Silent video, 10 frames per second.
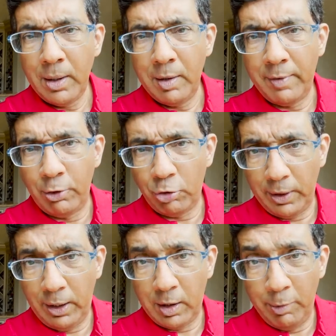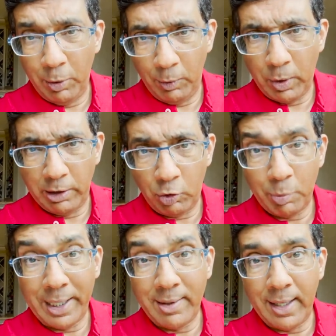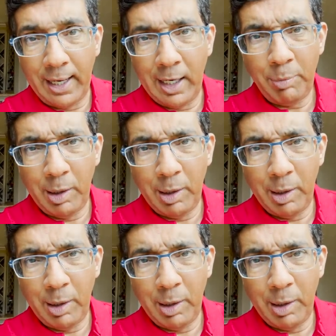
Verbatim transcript: Eventually, community watches by day.